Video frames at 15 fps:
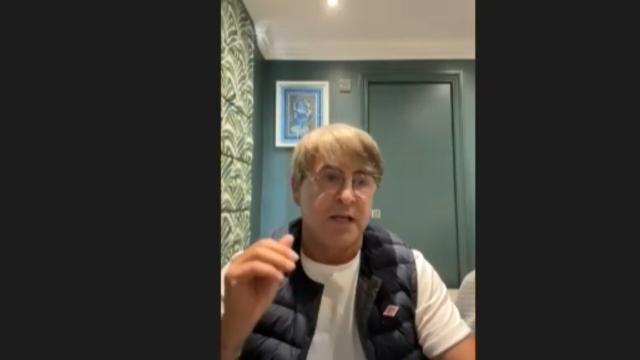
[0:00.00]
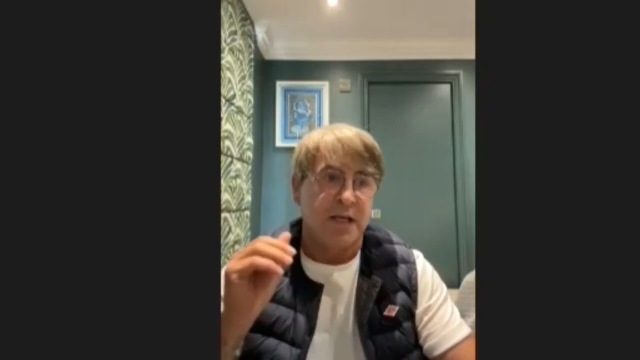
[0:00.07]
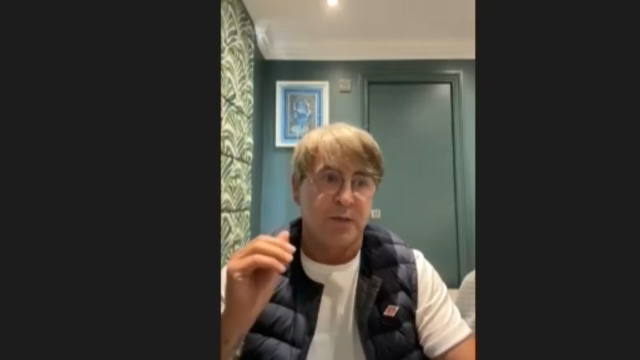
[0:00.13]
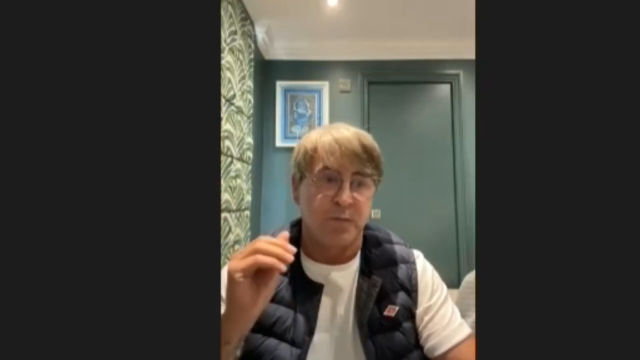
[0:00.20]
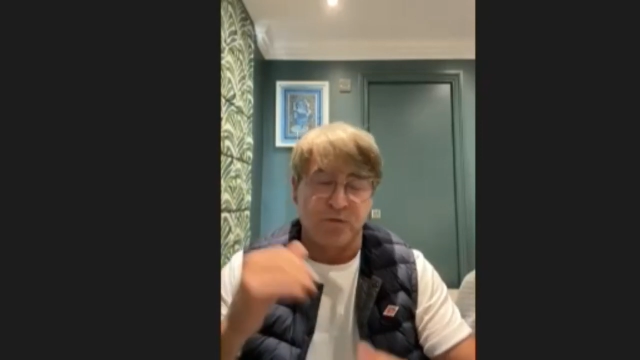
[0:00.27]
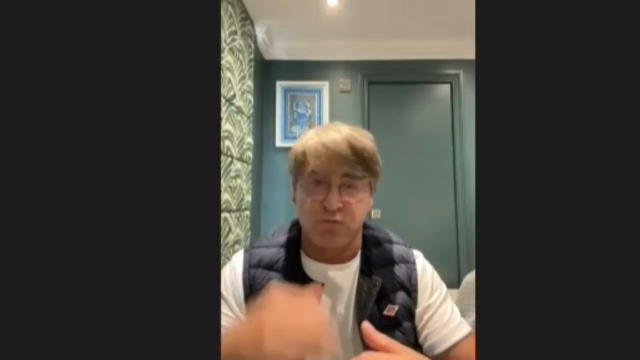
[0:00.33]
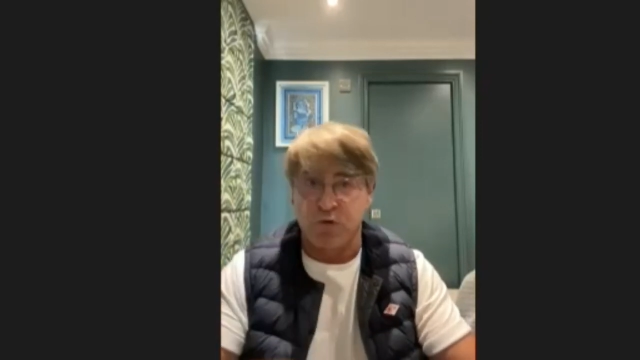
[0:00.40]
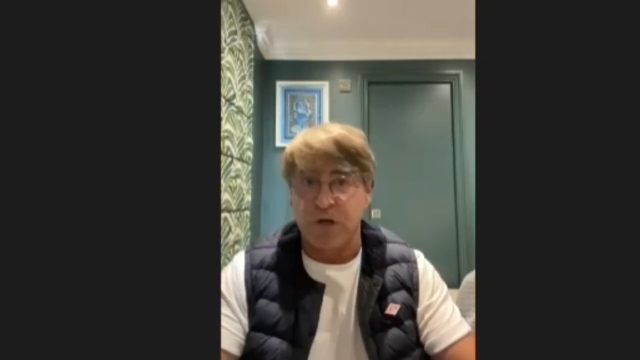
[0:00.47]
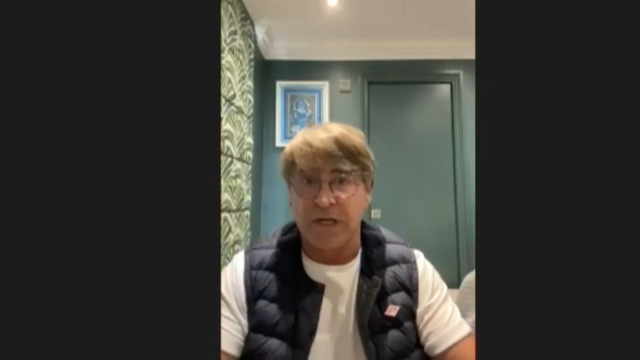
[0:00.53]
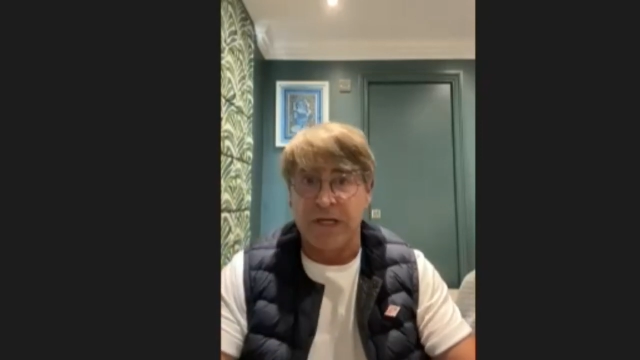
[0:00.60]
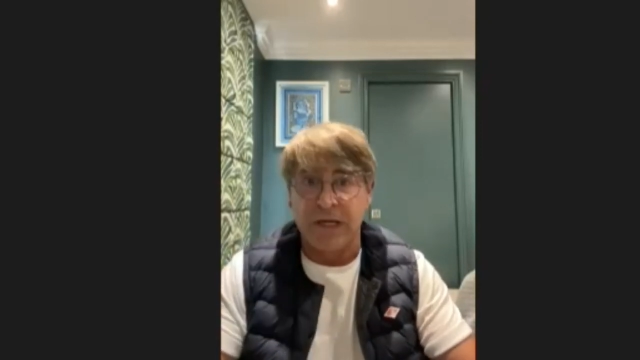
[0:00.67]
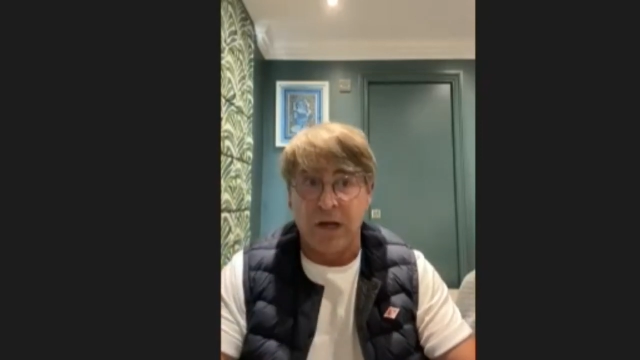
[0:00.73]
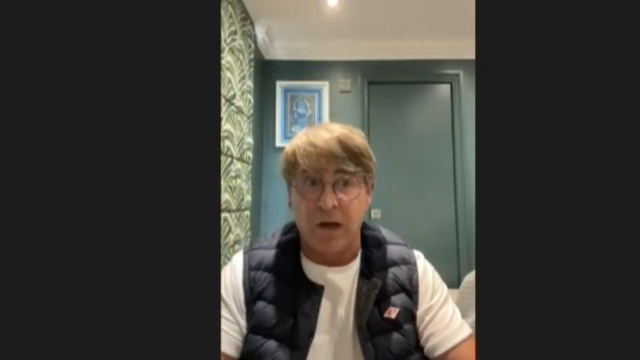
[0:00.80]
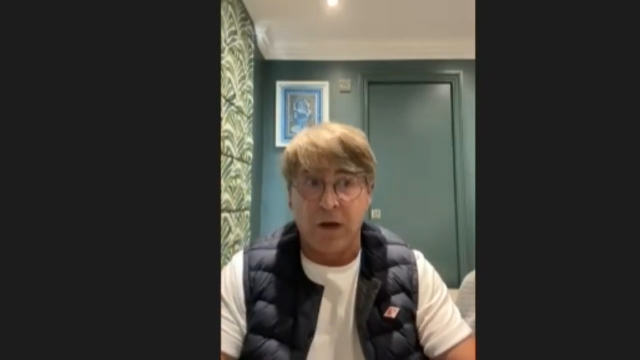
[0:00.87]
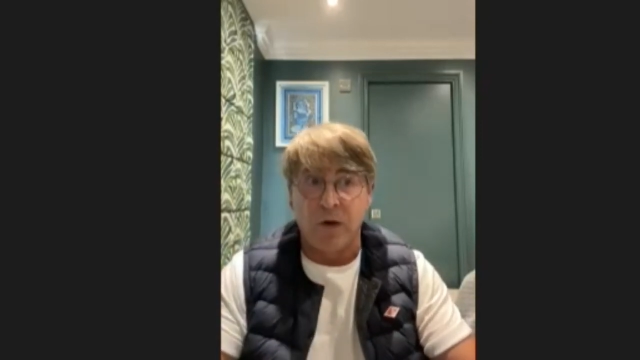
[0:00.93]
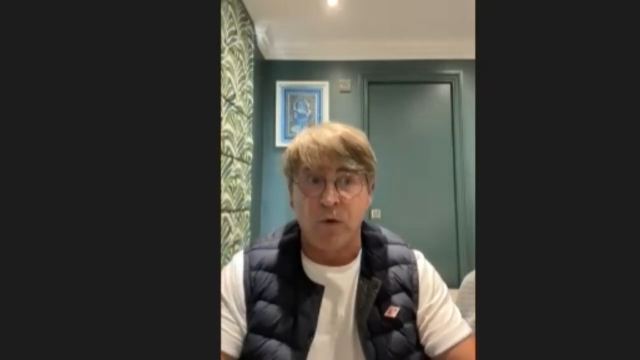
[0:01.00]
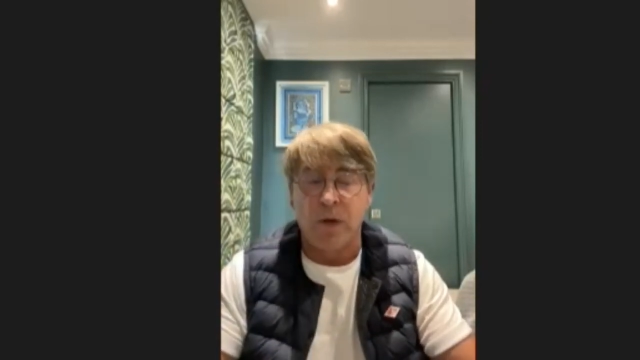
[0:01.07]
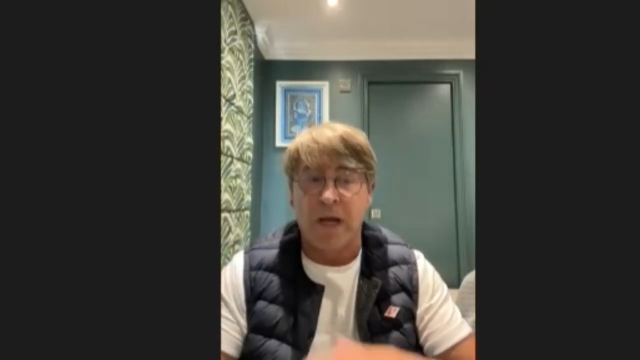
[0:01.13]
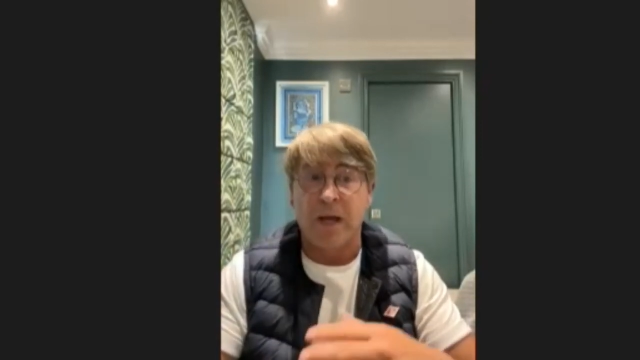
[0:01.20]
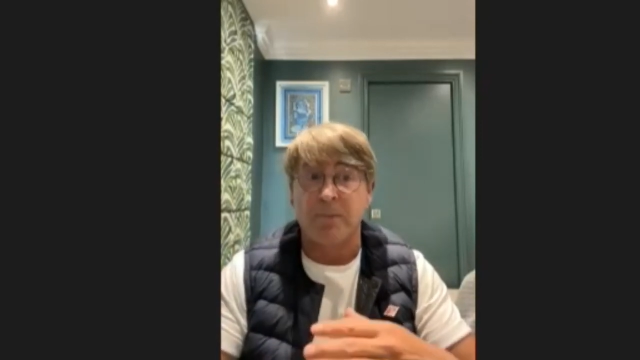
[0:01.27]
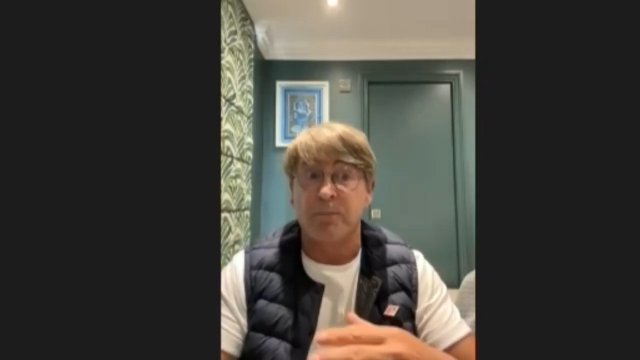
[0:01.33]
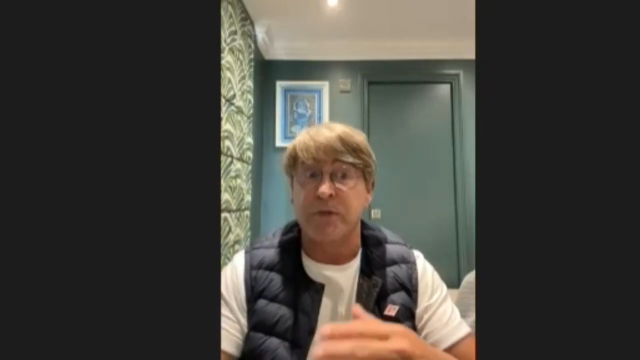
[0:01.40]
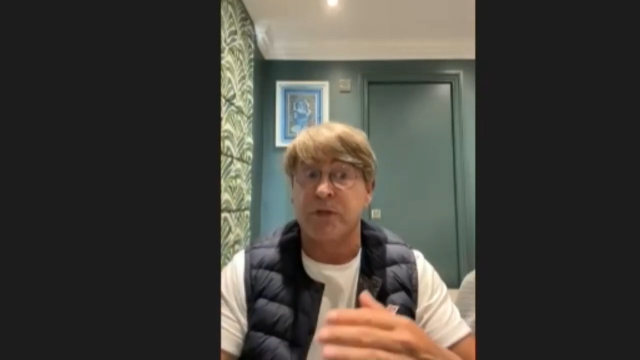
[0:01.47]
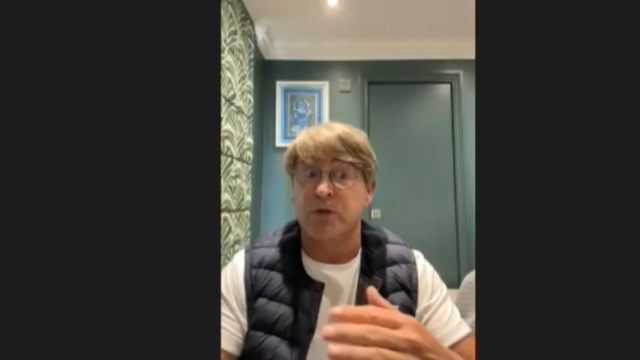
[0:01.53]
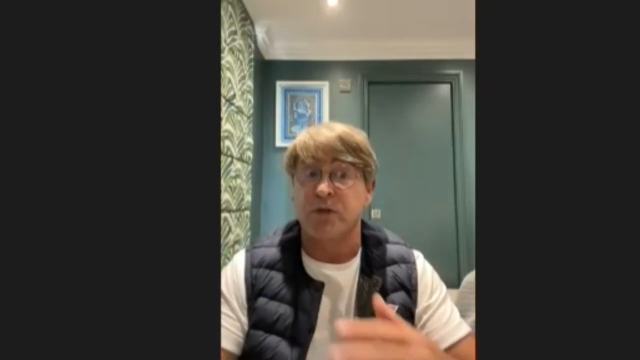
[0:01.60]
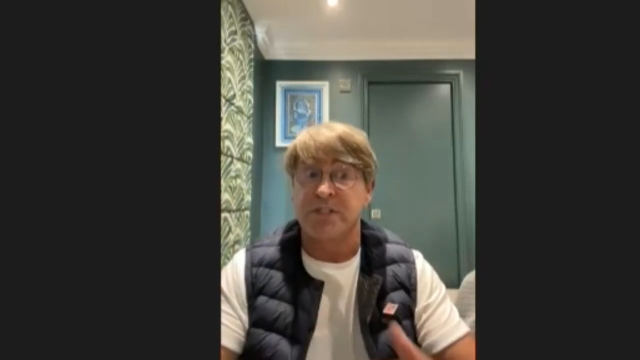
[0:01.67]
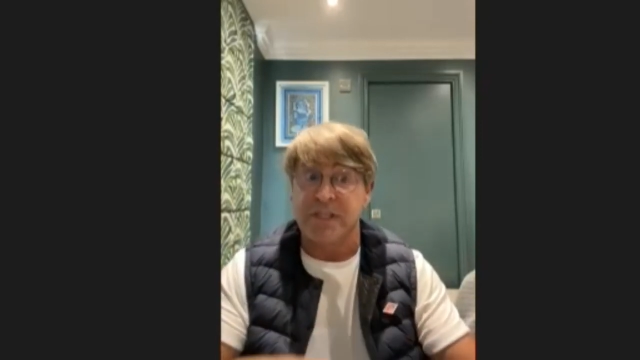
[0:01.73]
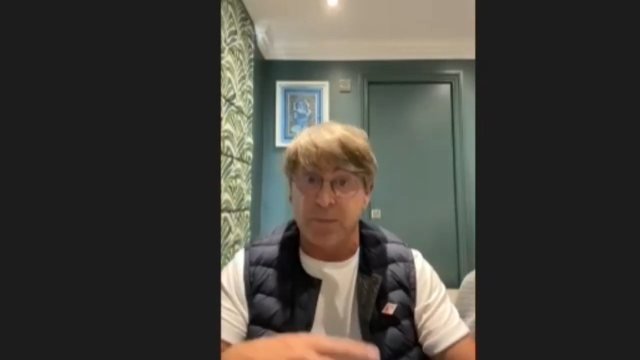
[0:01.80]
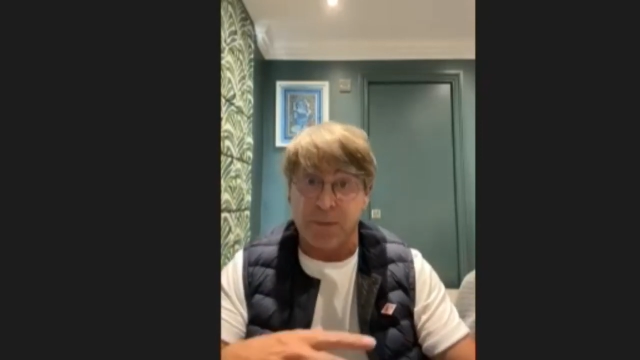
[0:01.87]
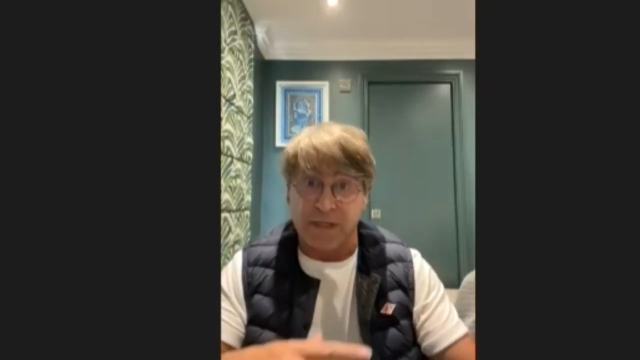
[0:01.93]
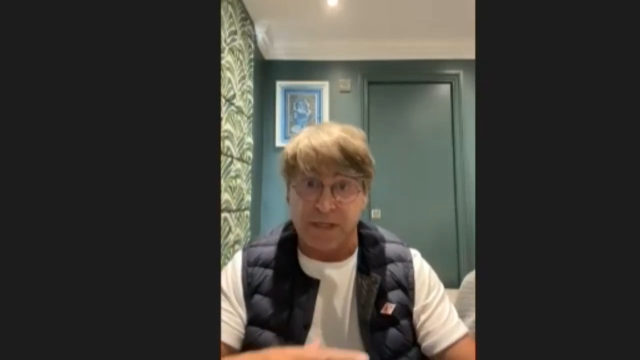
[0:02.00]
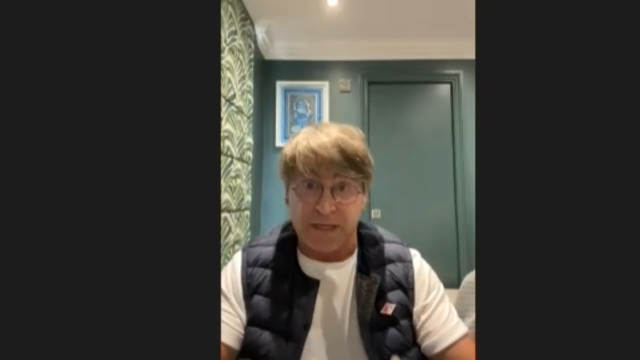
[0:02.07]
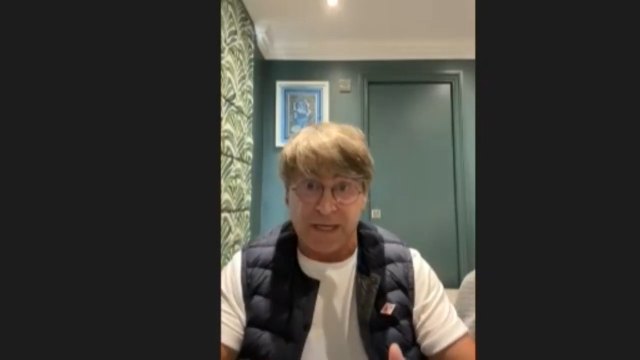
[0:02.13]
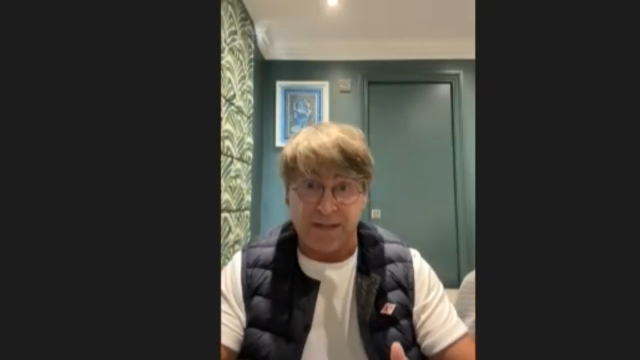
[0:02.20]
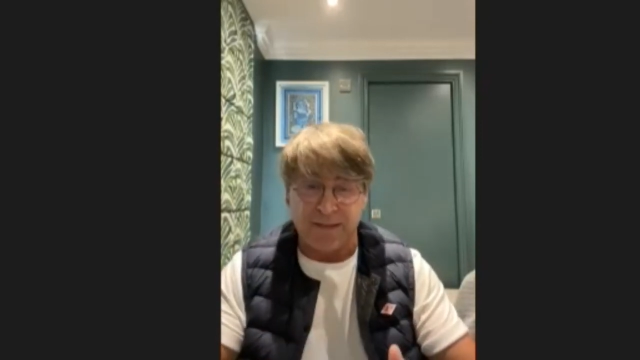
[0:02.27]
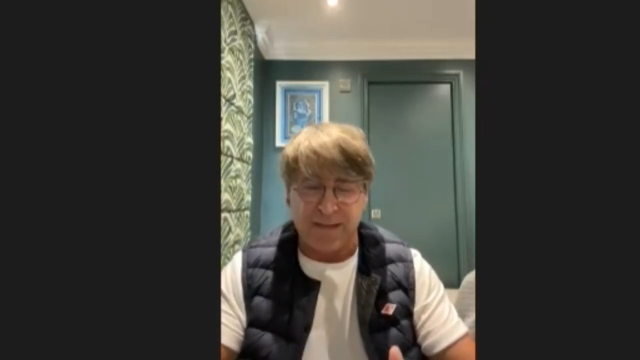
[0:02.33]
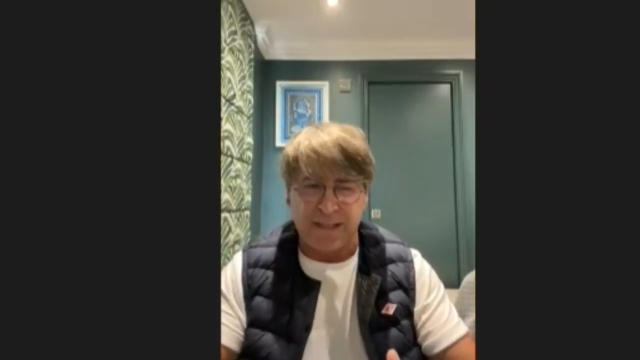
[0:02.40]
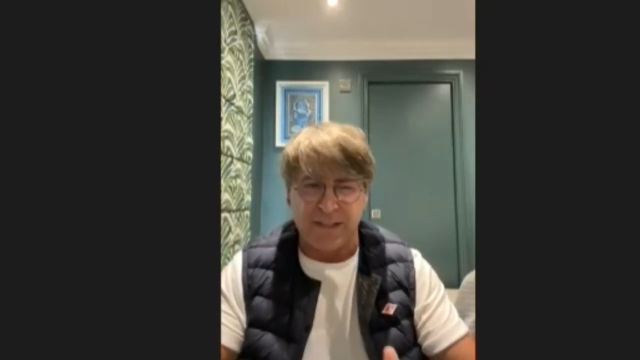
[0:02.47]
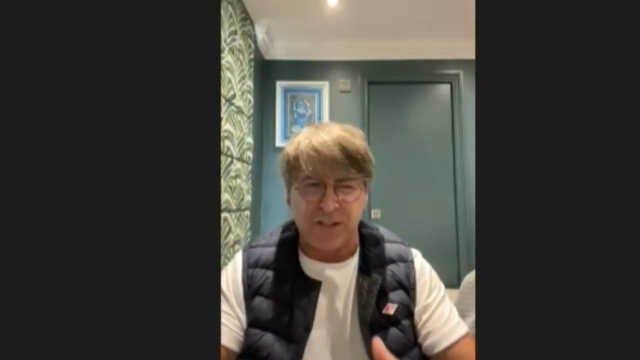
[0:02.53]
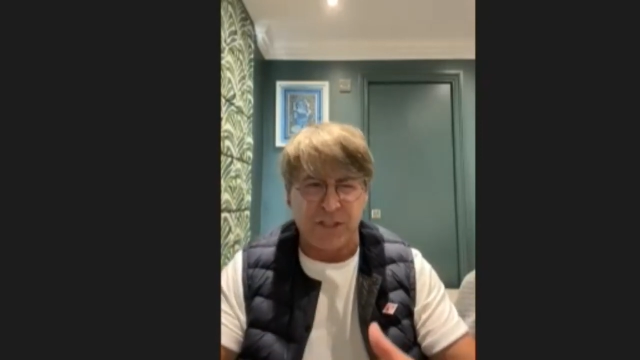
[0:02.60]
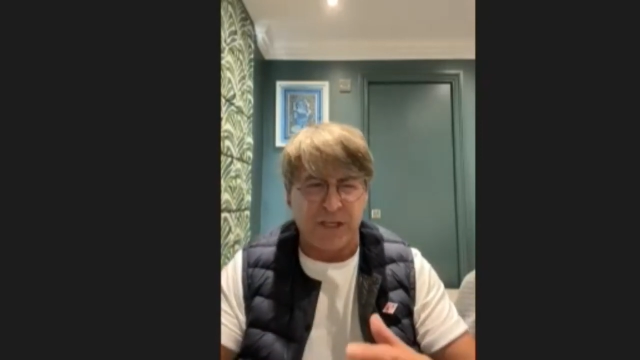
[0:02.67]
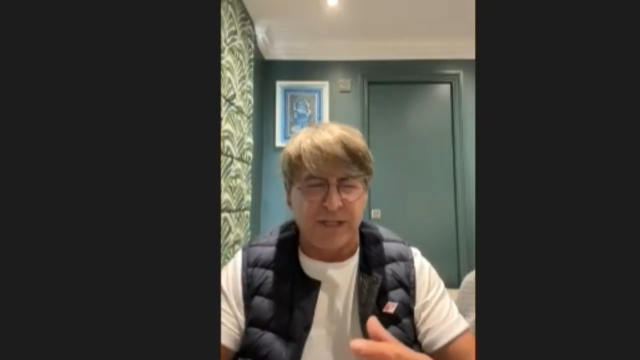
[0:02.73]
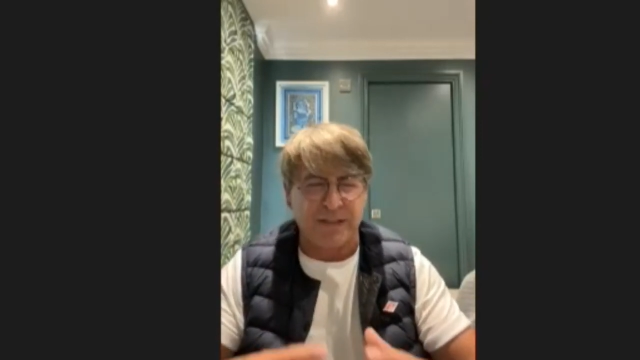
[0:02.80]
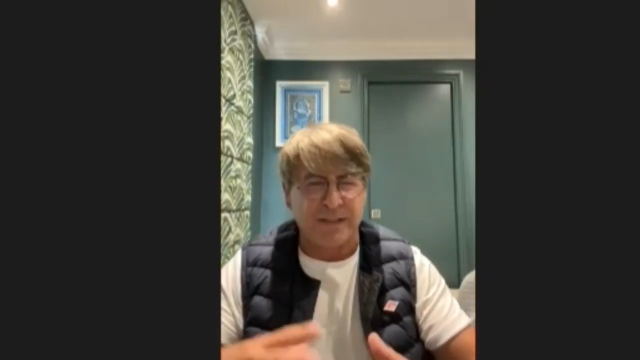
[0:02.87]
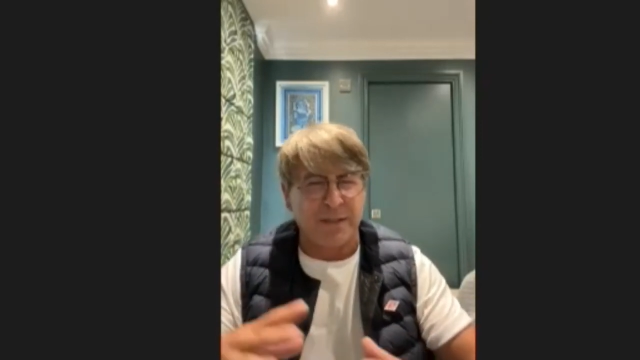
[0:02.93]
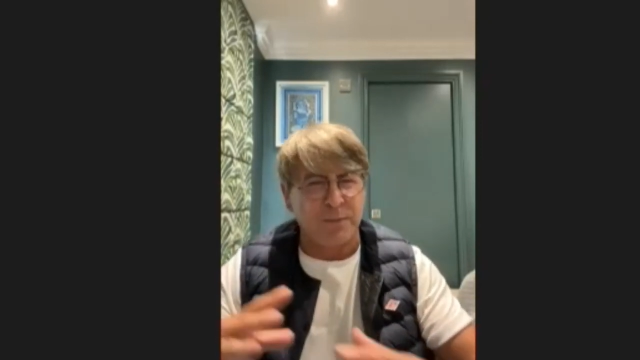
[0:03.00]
It was really low. And because he went and had that checked,